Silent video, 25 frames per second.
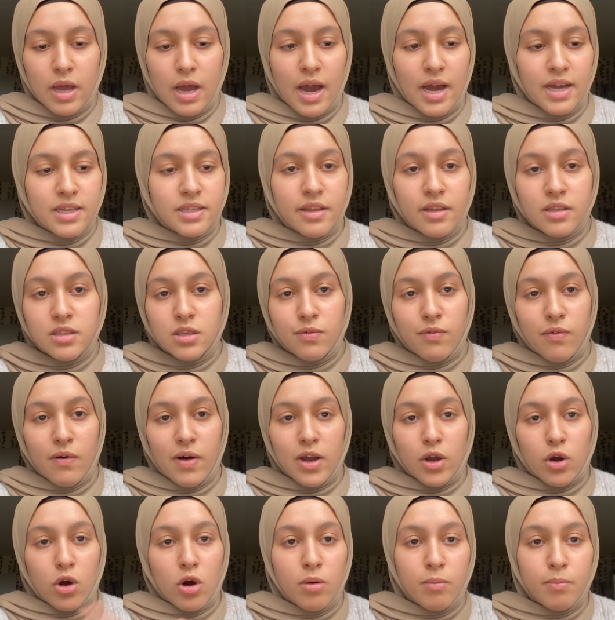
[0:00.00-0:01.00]

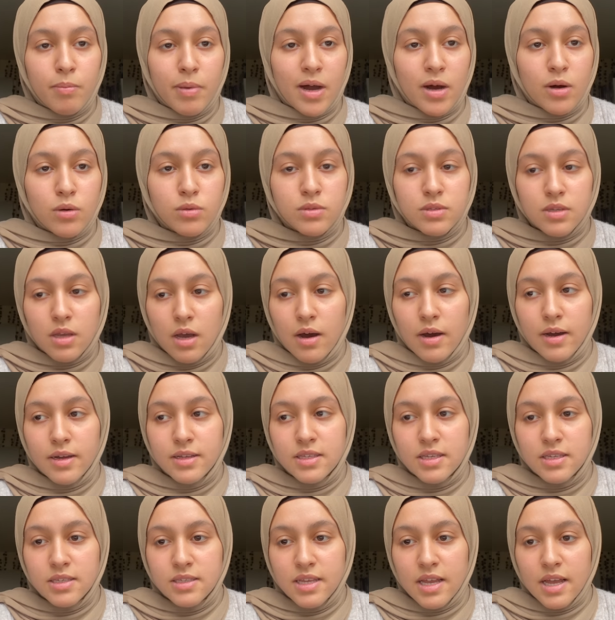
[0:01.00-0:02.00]
identify compounds I
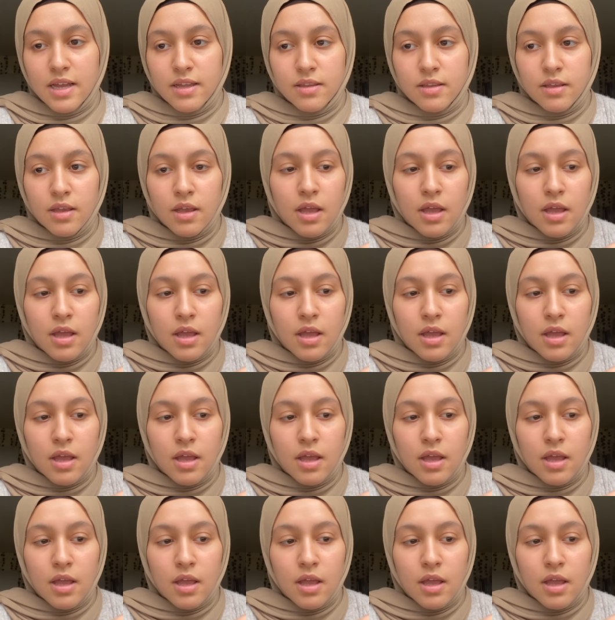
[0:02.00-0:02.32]
to Z.